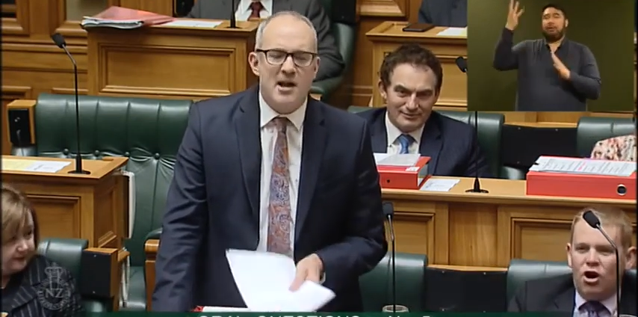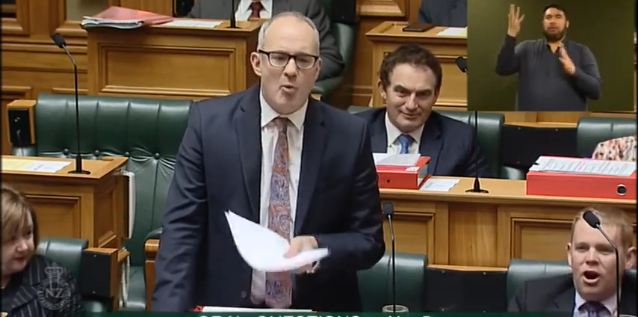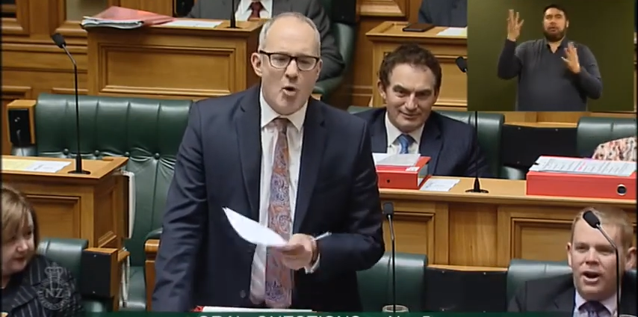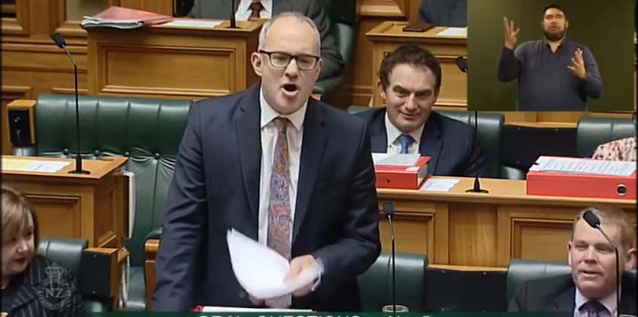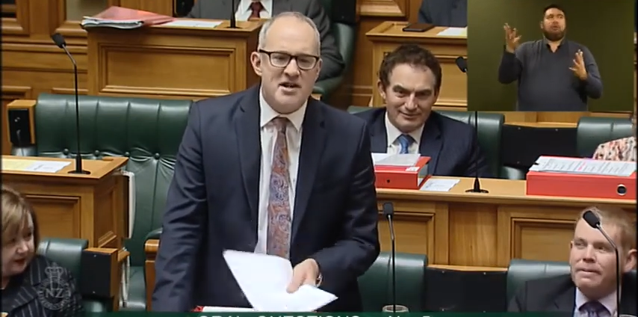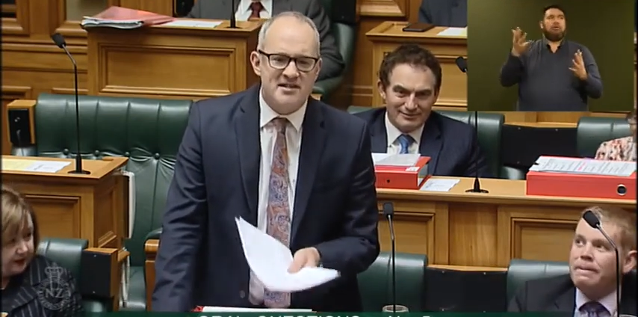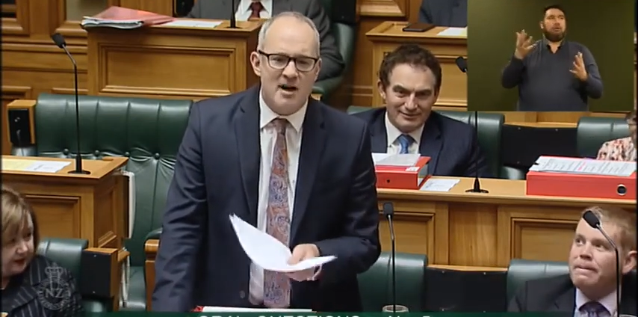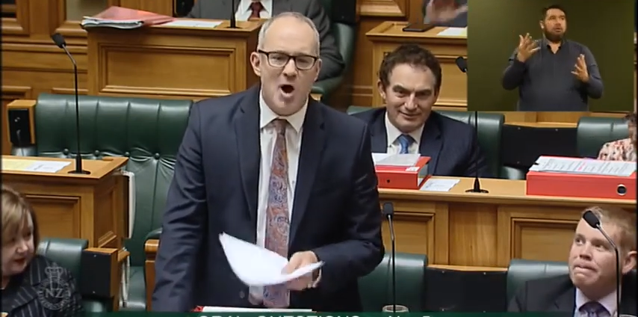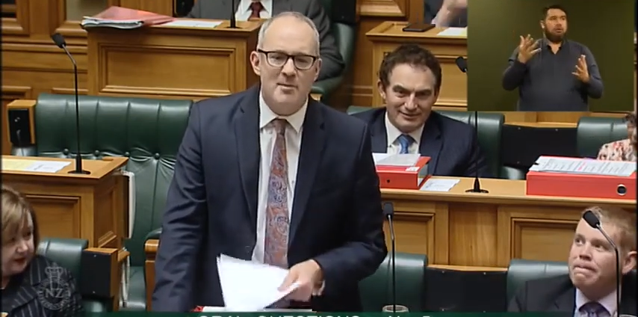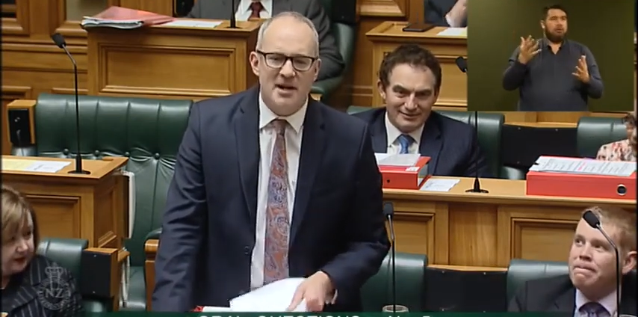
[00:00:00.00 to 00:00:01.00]
Speaker 1: the worst
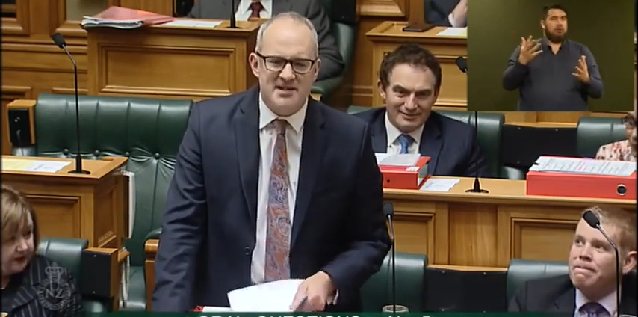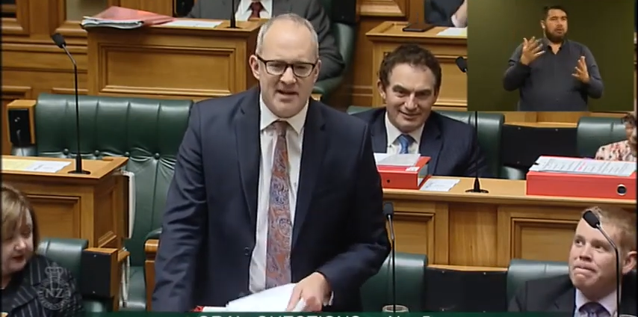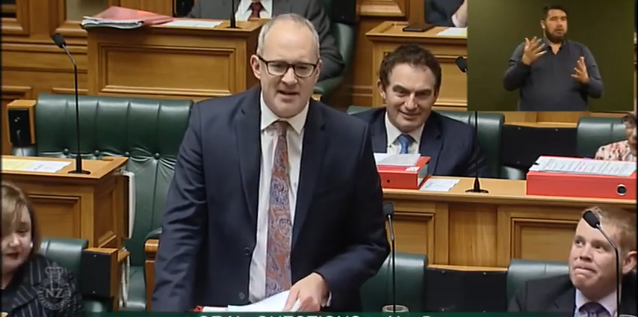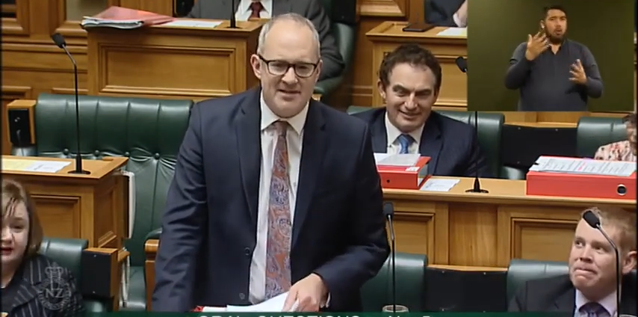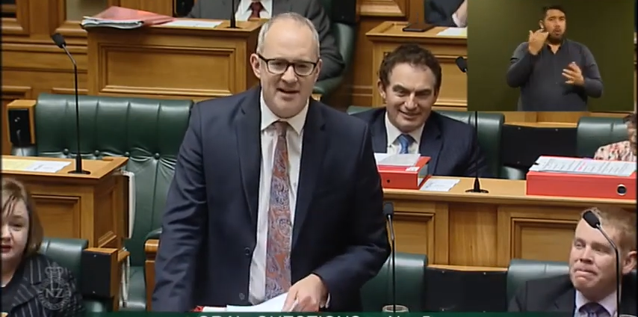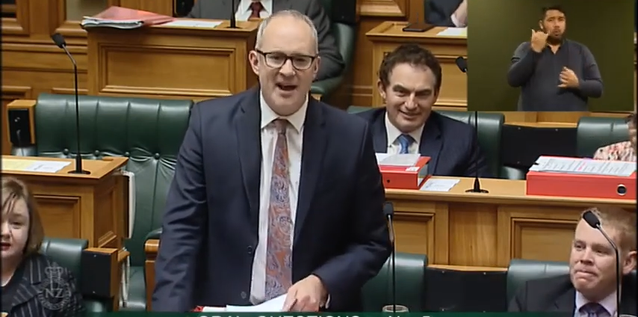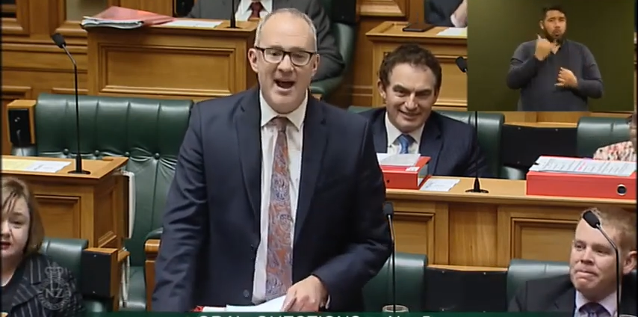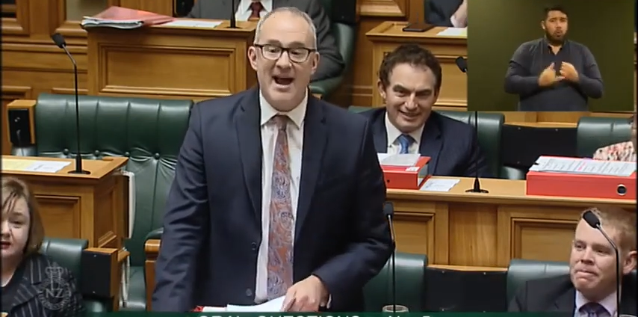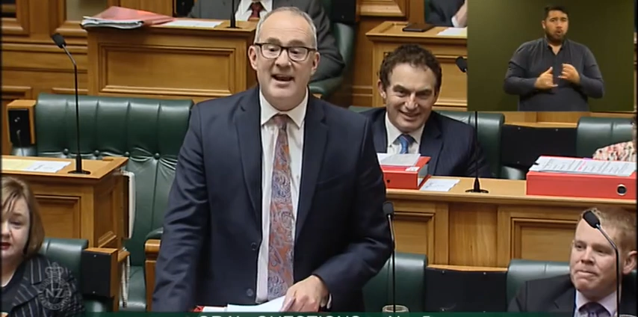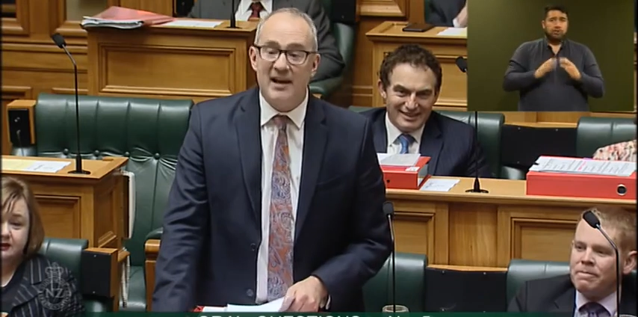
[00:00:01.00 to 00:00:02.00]
homelessness
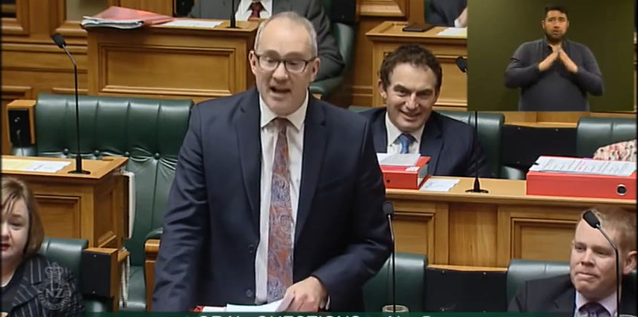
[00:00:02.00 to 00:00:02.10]
in